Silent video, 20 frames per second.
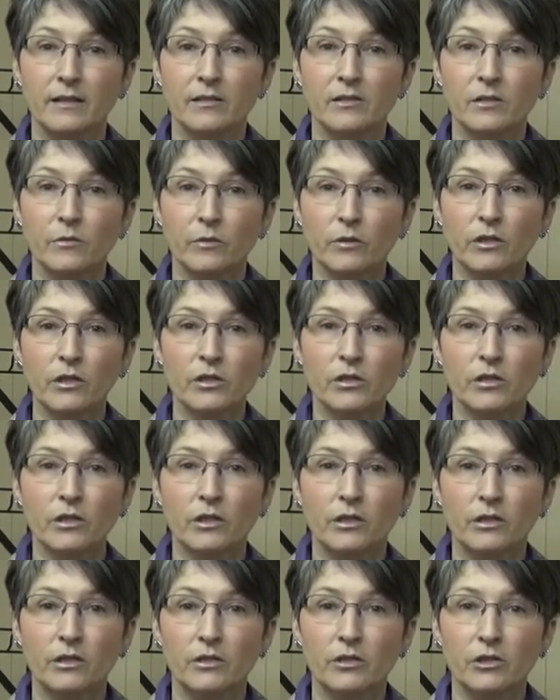So we're just
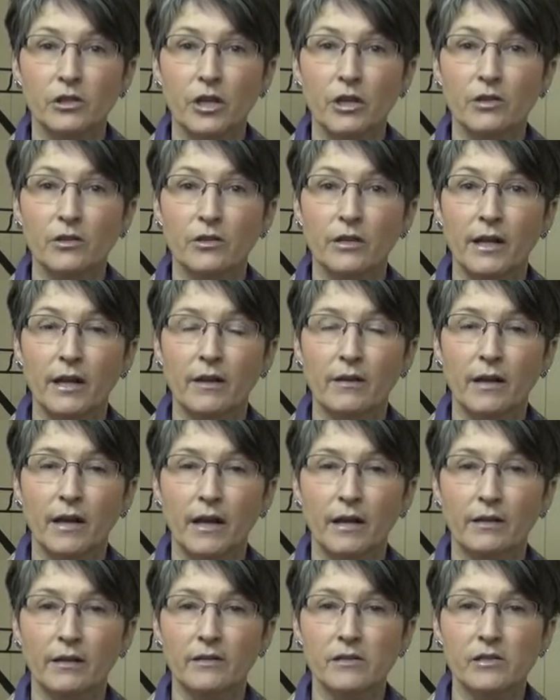going to show you now
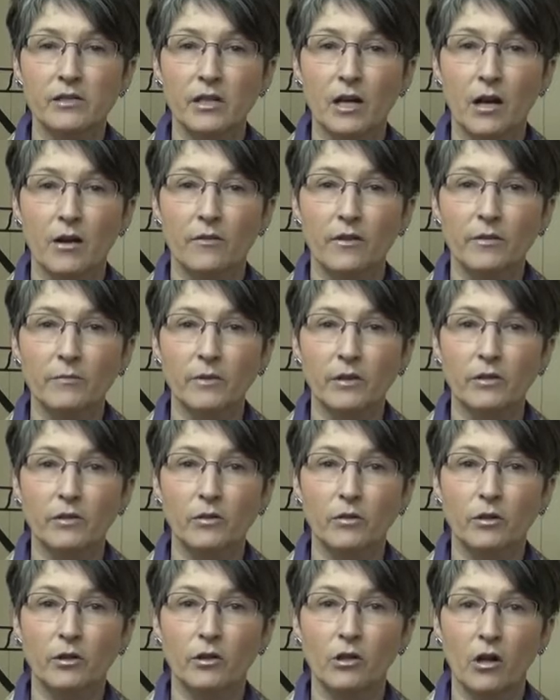how to install them in
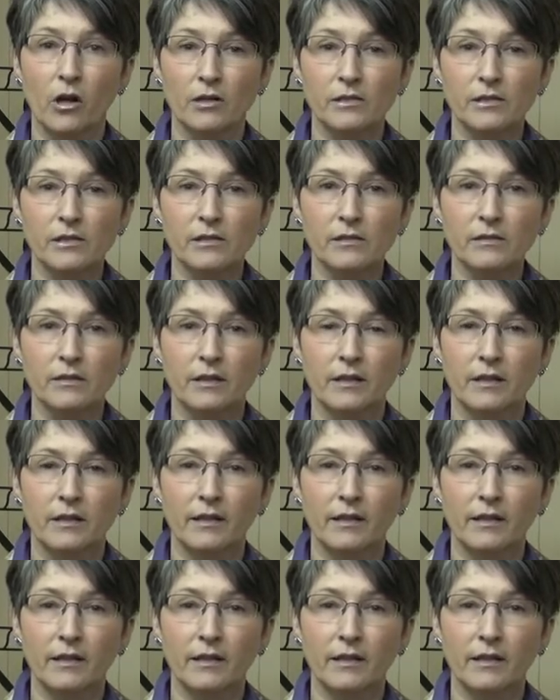your closet